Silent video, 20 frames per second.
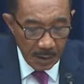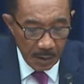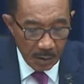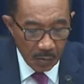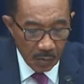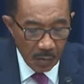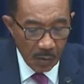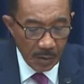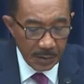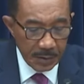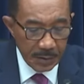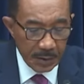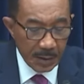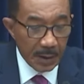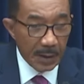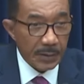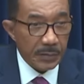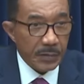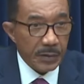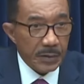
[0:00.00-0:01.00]
across the
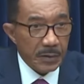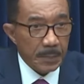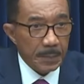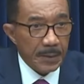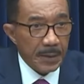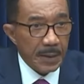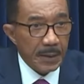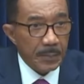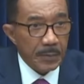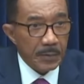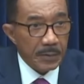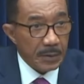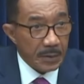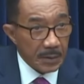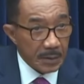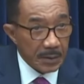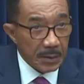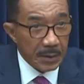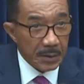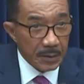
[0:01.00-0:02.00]
country to be able to
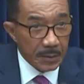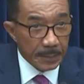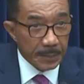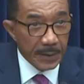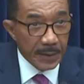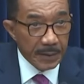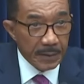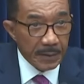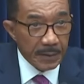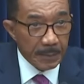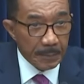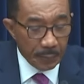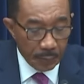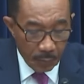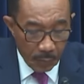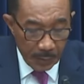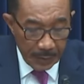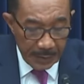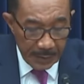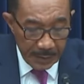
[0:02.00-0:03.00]
continue to pay their
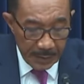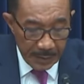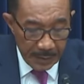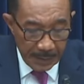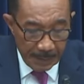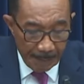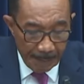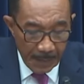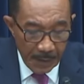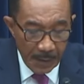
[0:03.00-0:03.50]
employees.